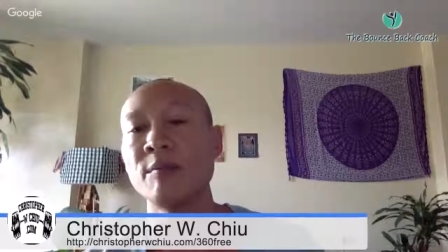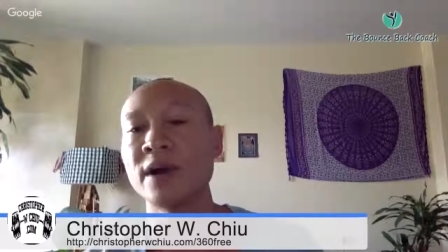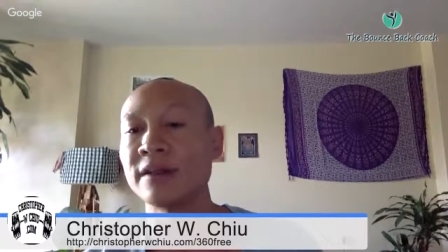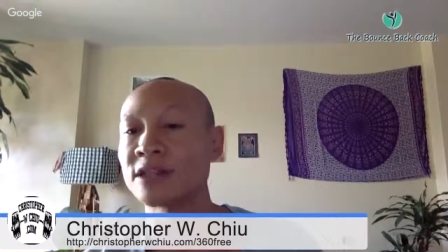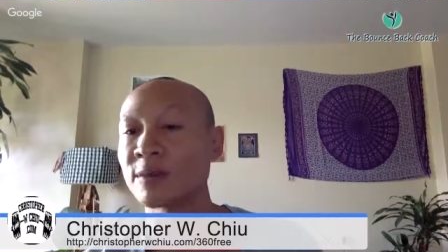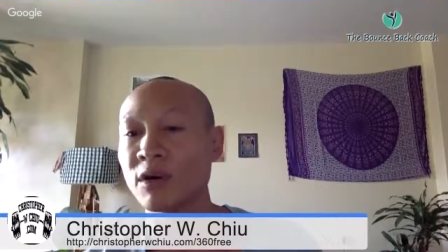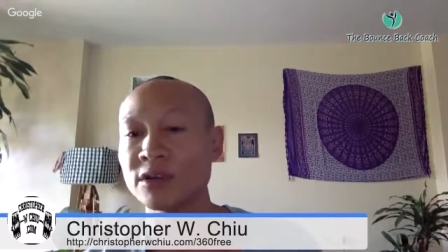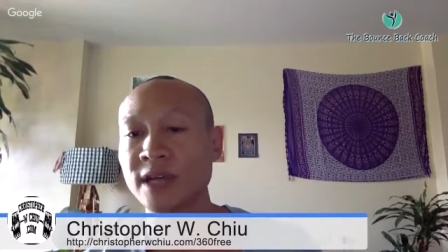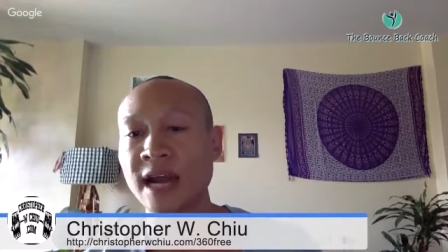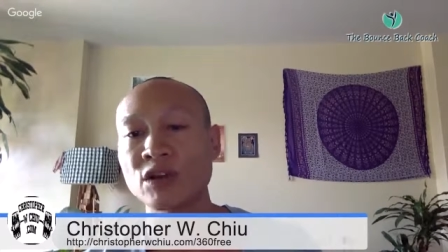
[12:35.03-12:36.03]
But
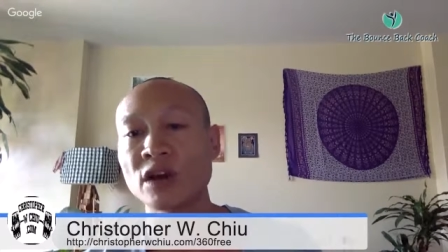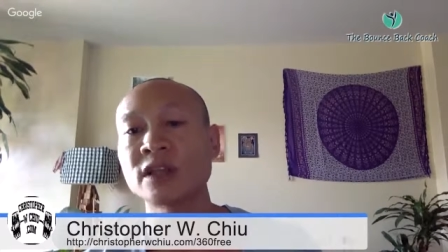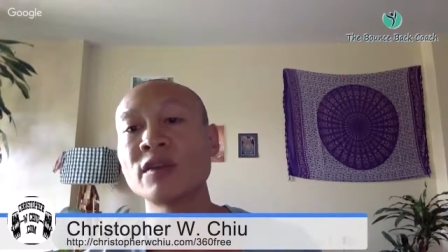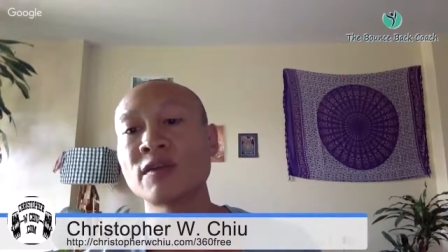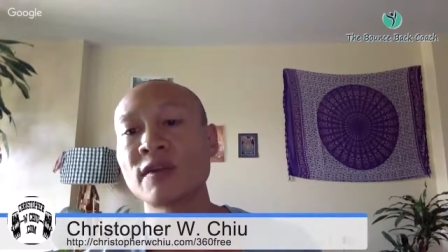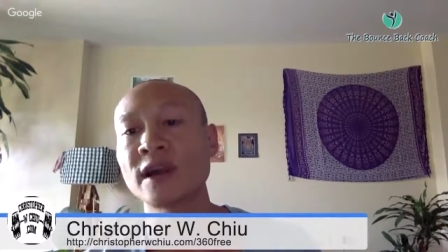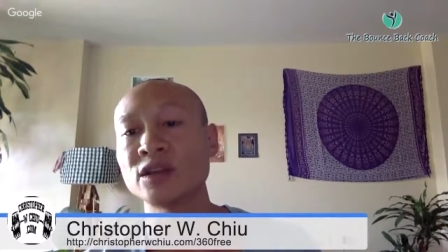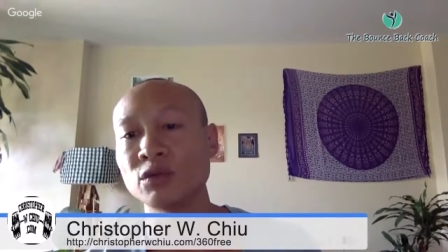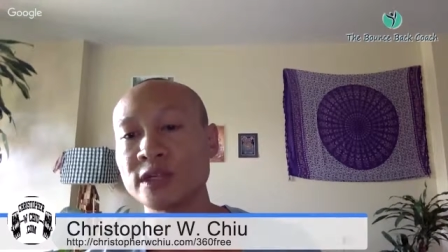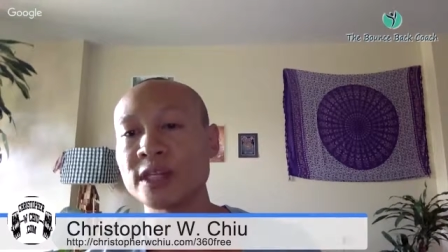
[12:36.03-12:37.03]
suppose I talked to other friends
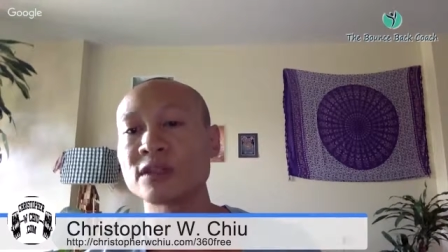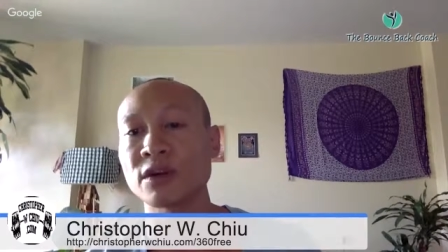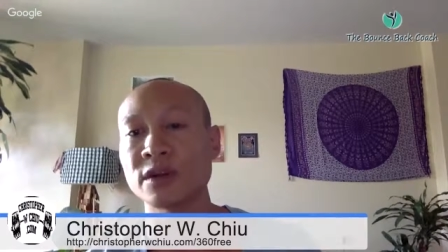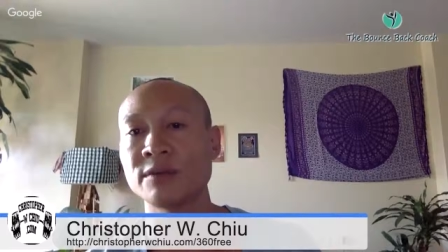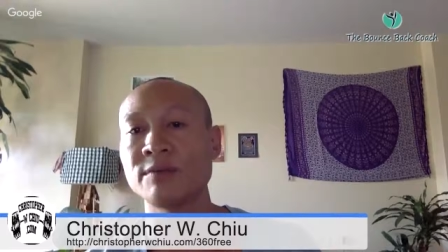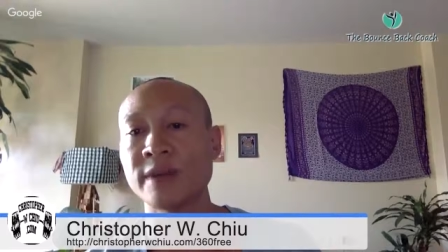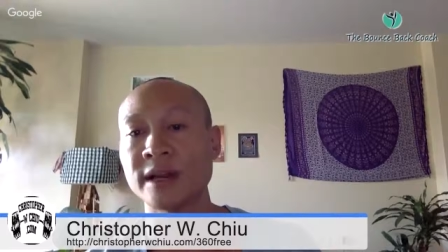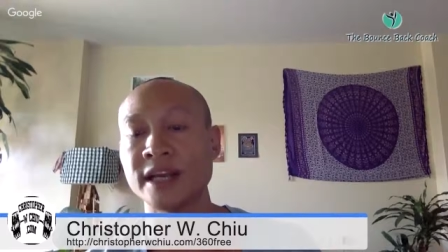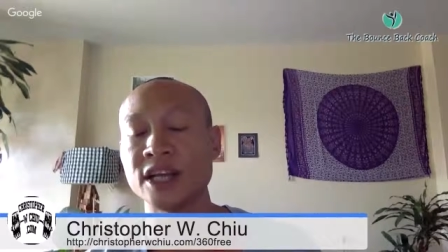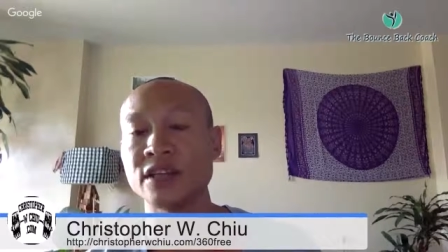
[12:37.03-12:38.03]
who just started
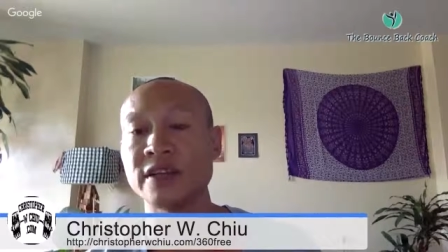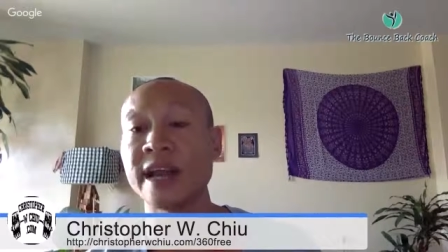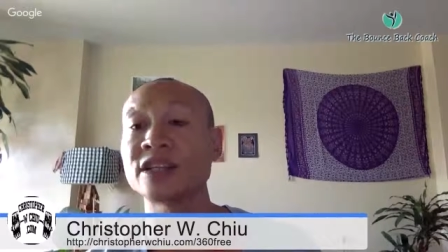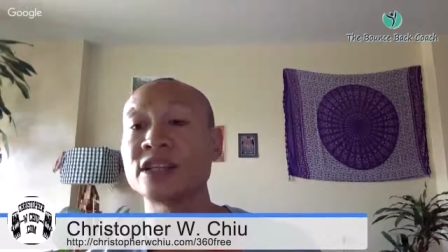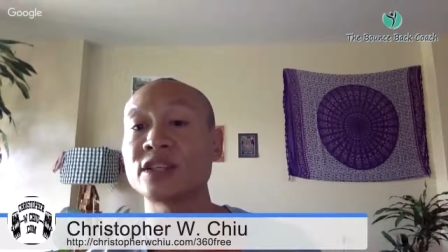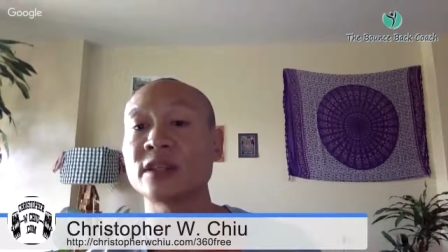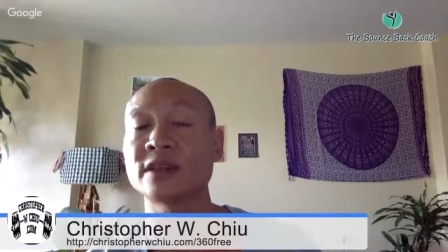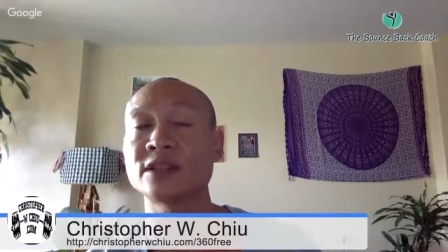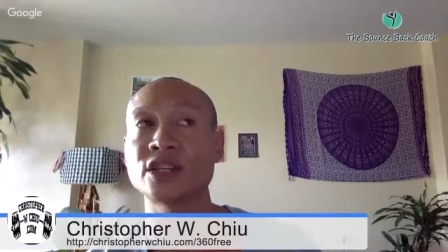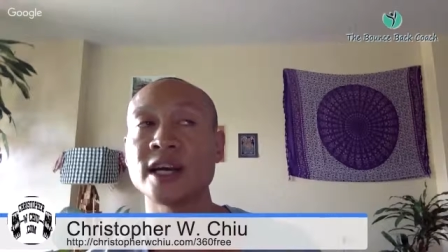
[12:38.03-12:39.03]
meditation. They actually
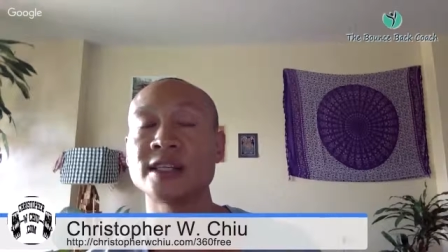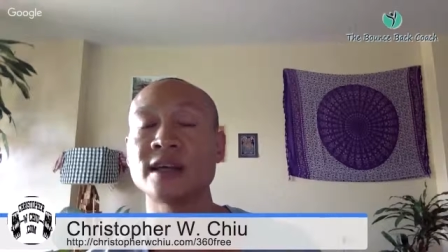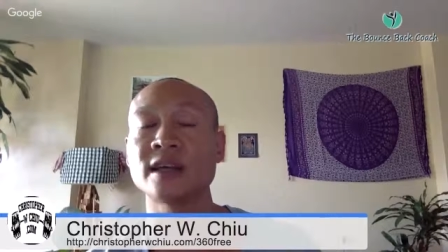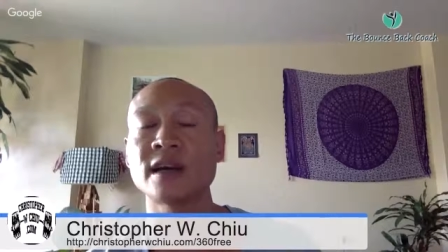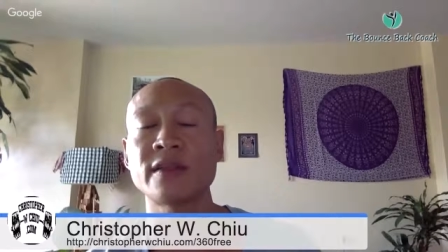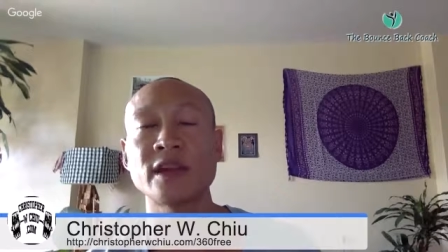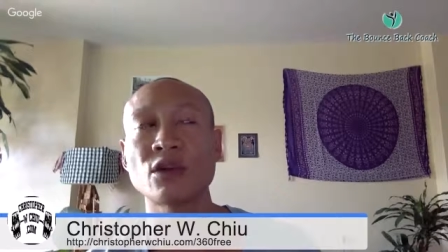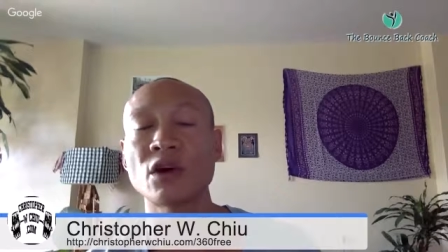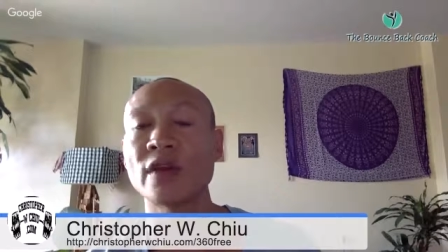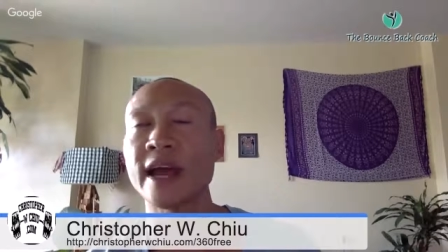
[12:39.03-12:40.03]
suggested a thing
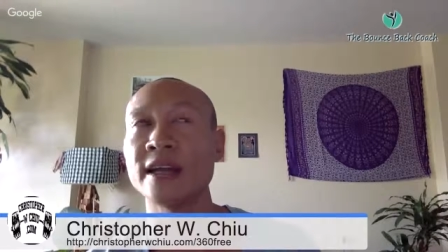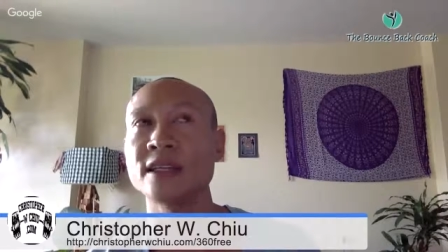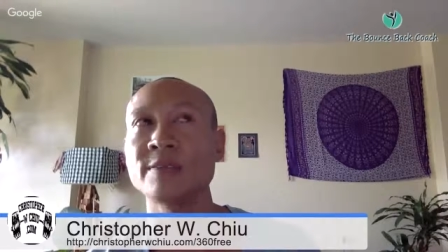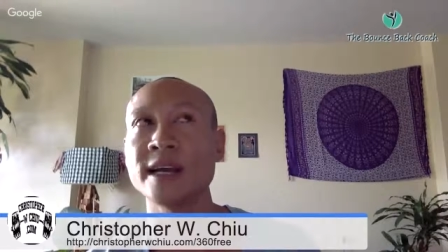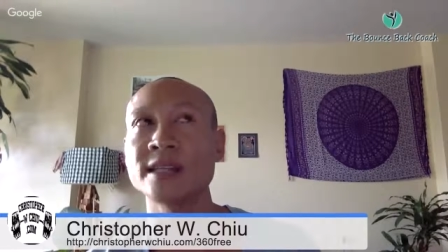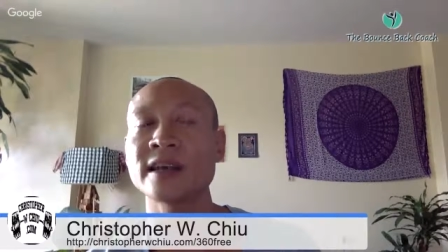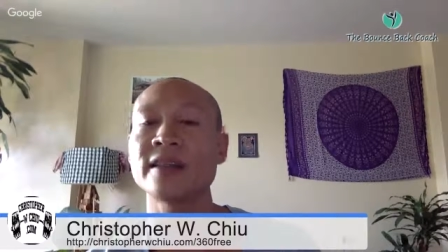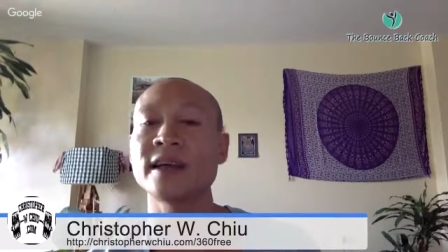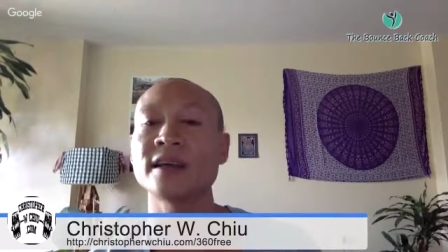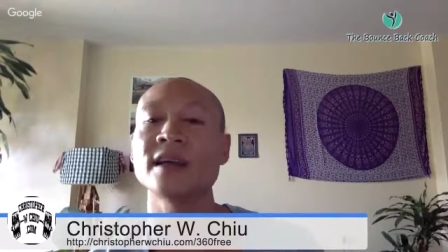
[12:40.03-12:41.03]
called Headspace, I
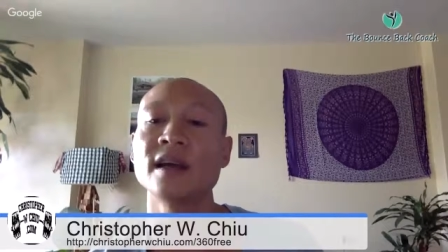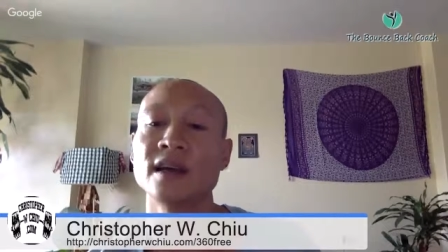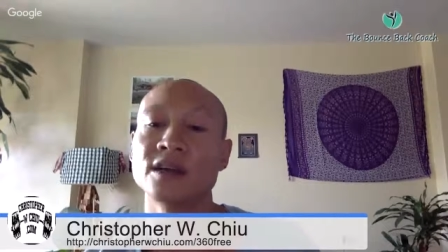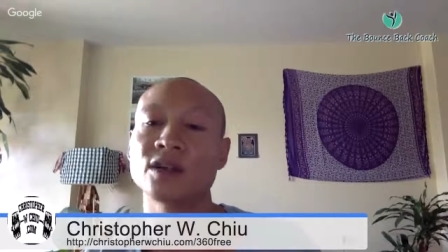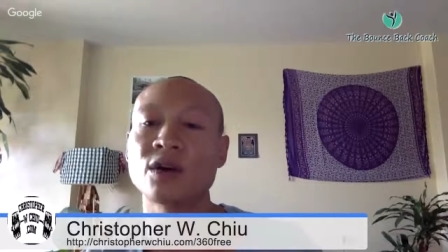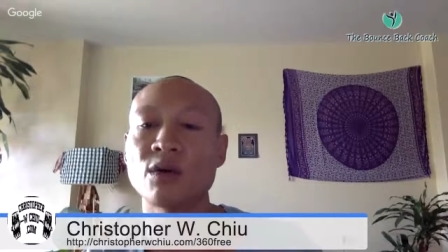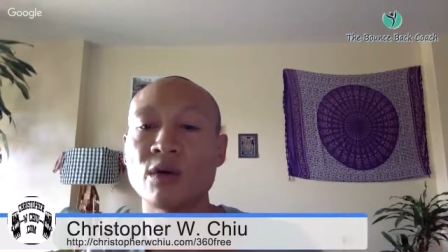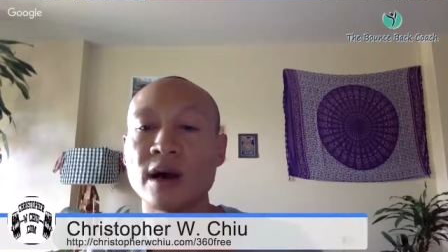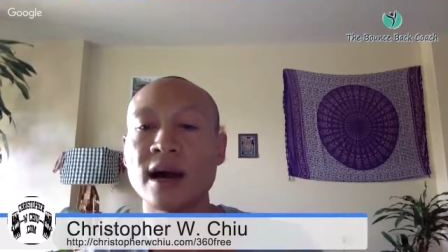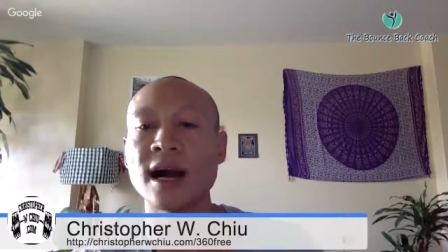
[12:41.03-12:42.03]
think. So I'm
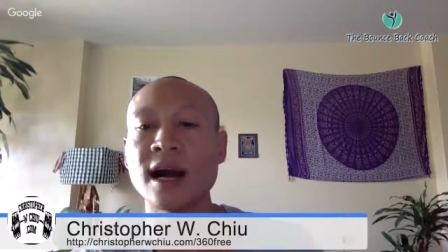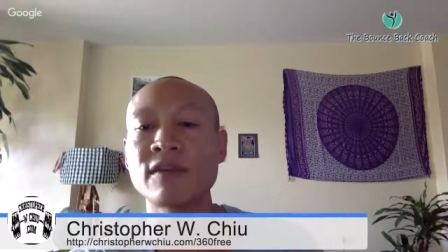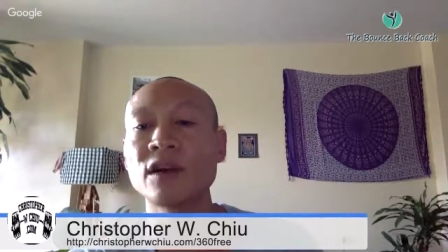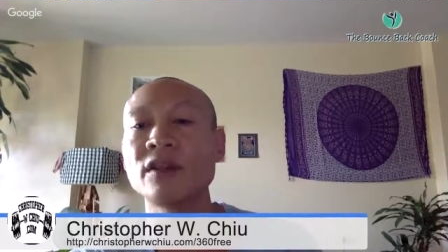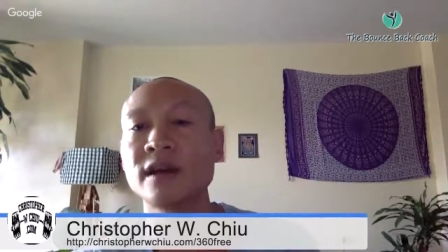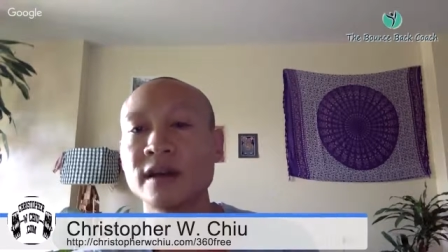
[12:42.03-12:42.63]
using it too.